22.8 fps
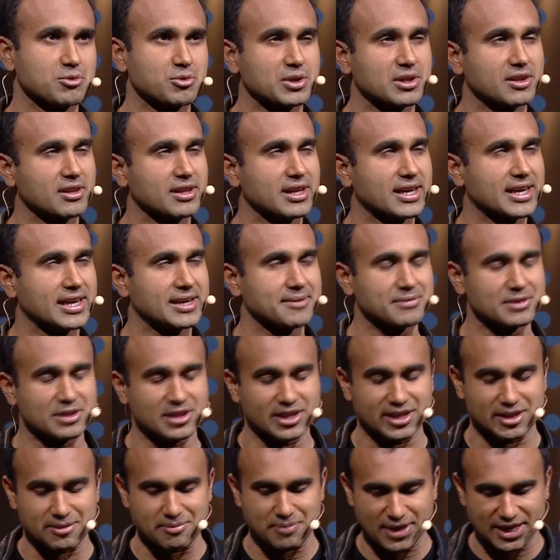will
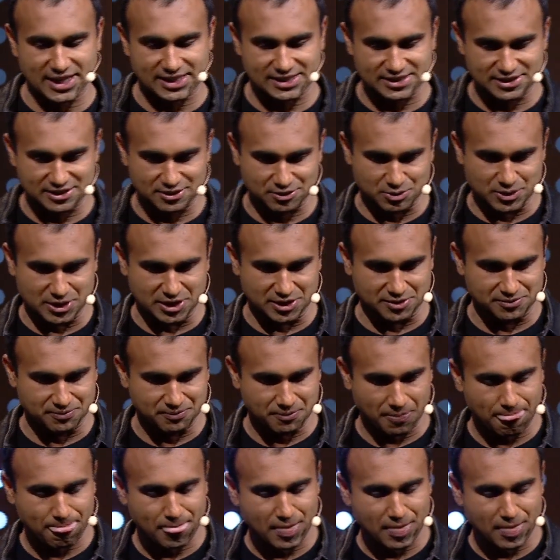not impact it as well.